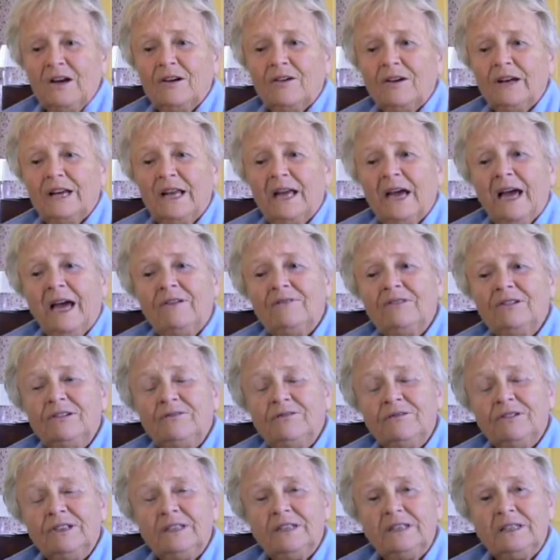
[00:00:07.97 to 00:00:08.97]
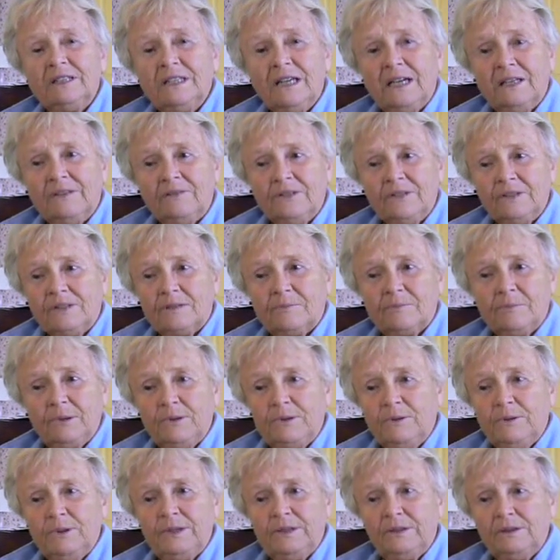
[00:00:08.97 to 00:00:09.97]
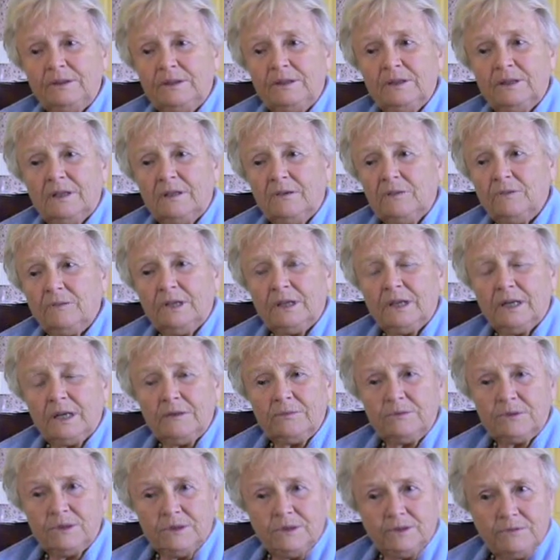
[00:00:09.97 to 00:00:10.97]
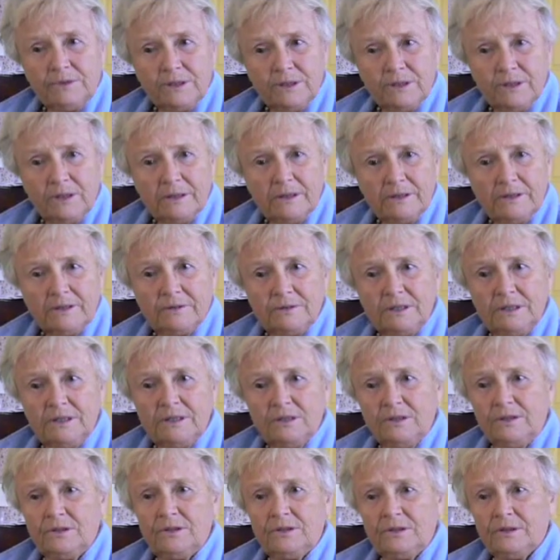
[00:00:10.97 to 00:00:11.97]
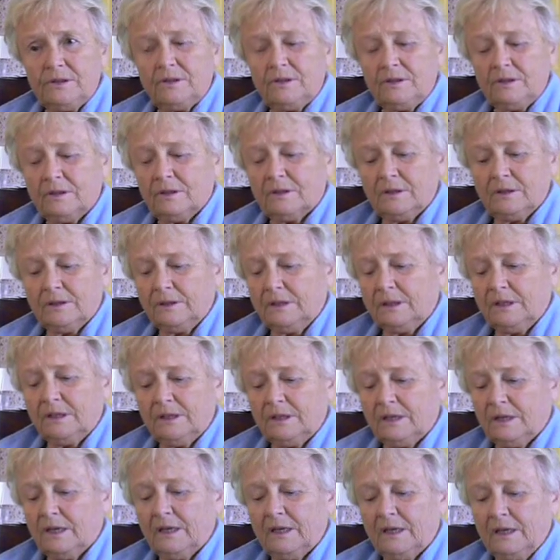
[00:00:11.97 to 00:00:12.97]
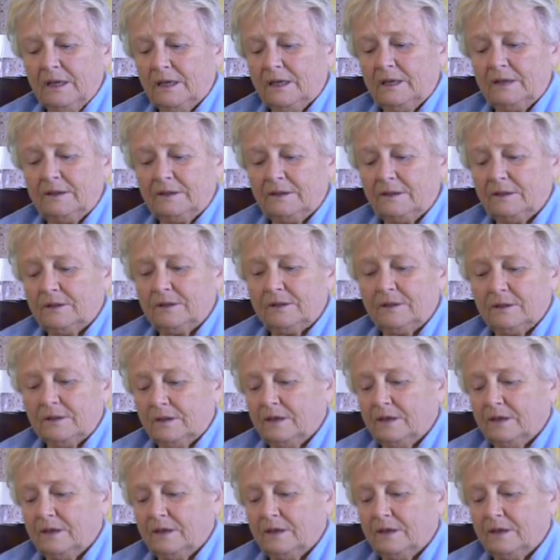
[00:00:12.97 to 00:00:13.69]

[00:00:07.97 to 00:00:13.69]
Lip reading: All right, I haven't really at this point, when I was doing consultations at the clinic, I hadn't